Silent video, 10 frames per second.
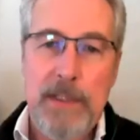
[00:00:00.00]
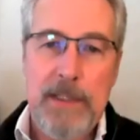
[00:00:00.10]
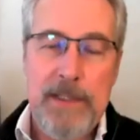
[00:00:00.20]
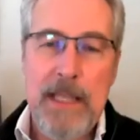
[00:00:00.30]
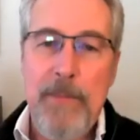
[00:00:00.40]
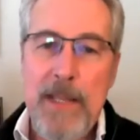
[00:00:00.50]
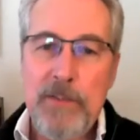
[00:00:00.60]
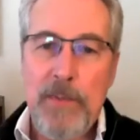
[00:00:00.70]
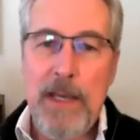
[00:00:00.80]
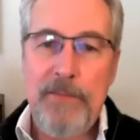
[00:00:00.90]
And that means
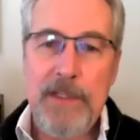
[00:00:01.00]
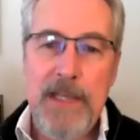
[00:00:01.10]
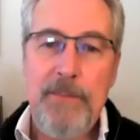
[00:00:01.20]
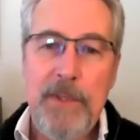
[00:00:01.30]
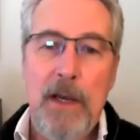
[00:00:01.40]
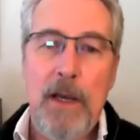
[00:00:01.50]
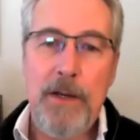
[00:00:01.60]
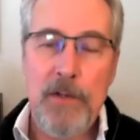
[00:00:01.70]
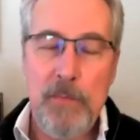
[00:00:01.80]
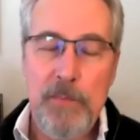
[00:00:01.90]
we have to keep the
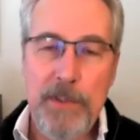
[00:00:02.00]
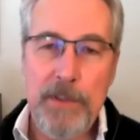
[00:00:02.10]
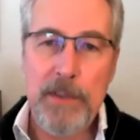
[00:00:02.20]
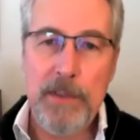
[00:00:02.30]
heart open.